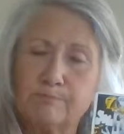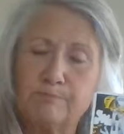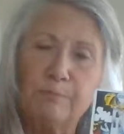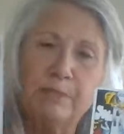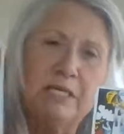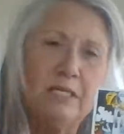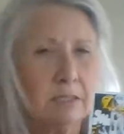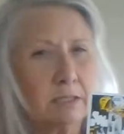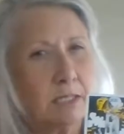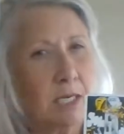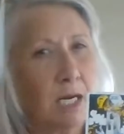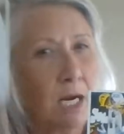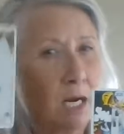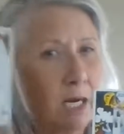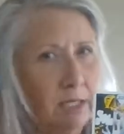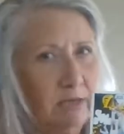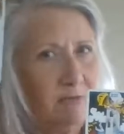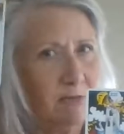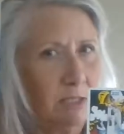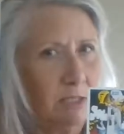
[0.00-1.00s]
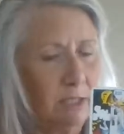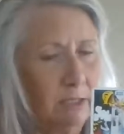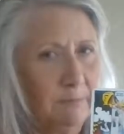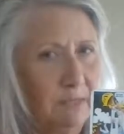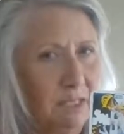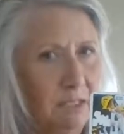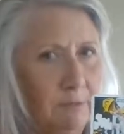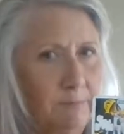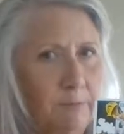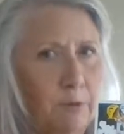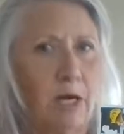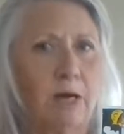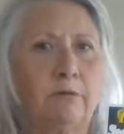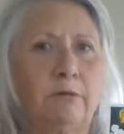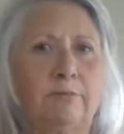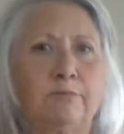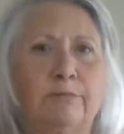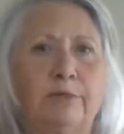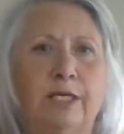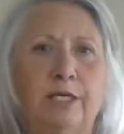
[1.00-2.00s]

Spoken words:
been kind of a little bit of the problem,